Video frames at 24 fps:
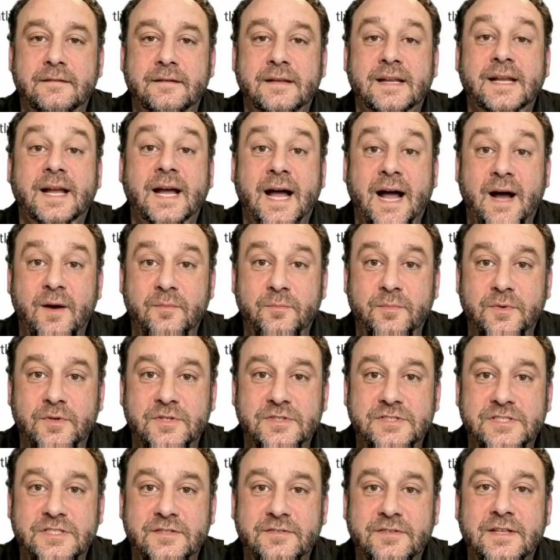The
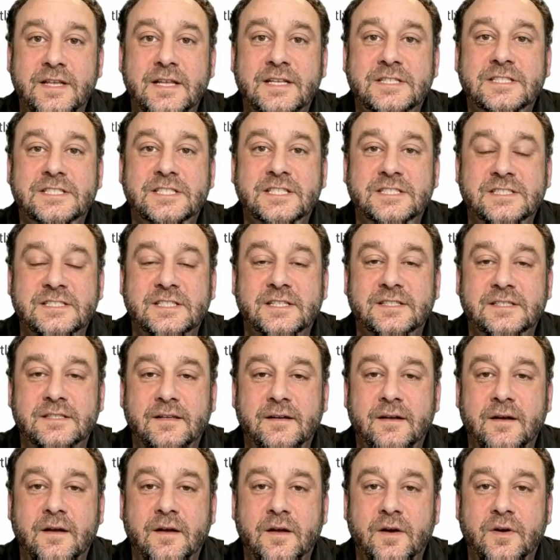outputs of the assistant
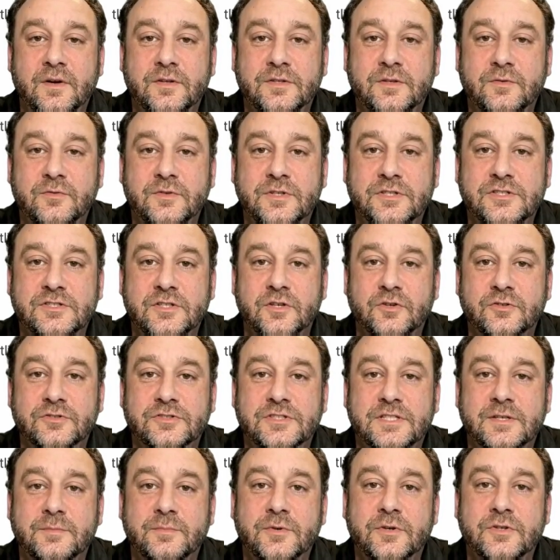are the
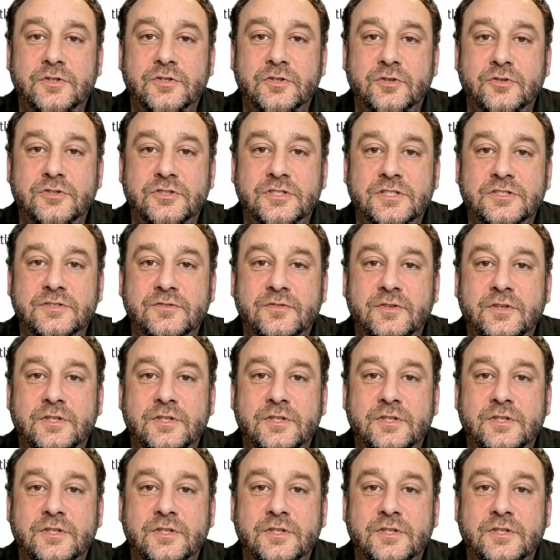results it produces for